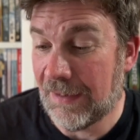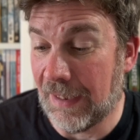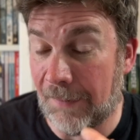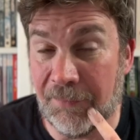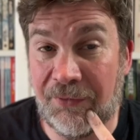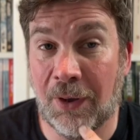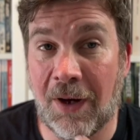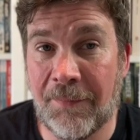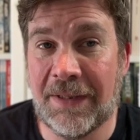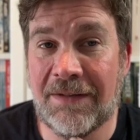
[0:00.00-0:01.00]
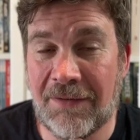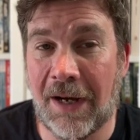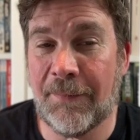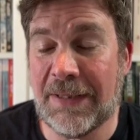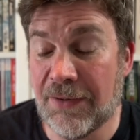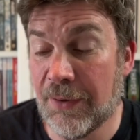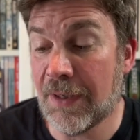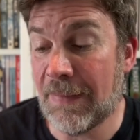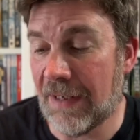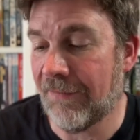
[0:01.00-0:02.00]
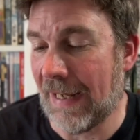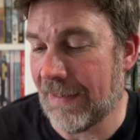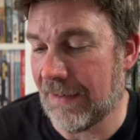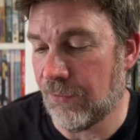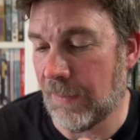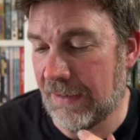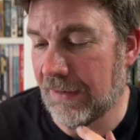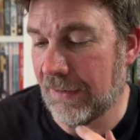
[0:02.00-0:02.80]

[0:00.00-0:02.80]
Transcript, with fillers: Um, so I've been I've been doing a bit of that this week.